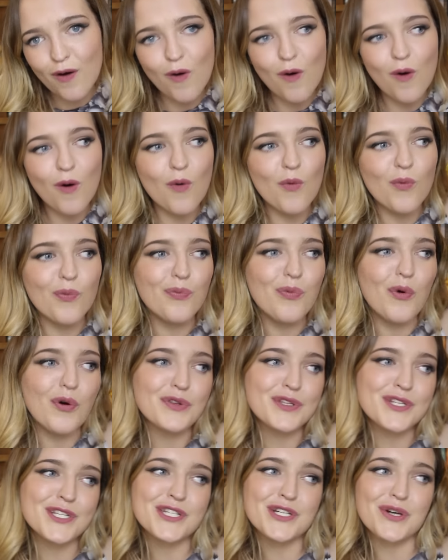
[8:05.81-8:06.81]
or
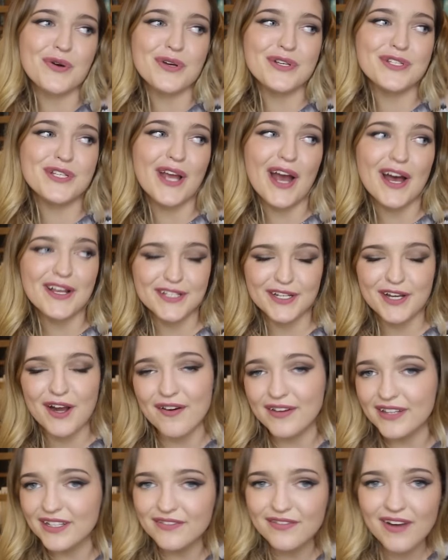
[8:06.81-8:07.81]
what stories you guys are
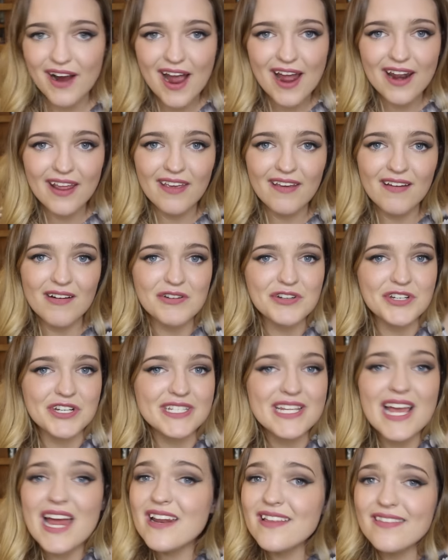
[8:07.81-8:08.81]
currently writing, or
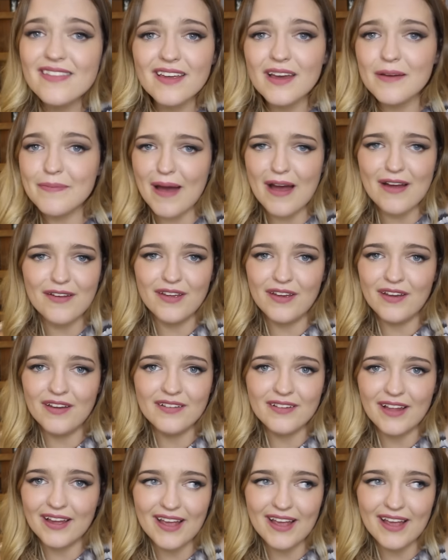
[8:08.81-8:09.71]
just anything about you.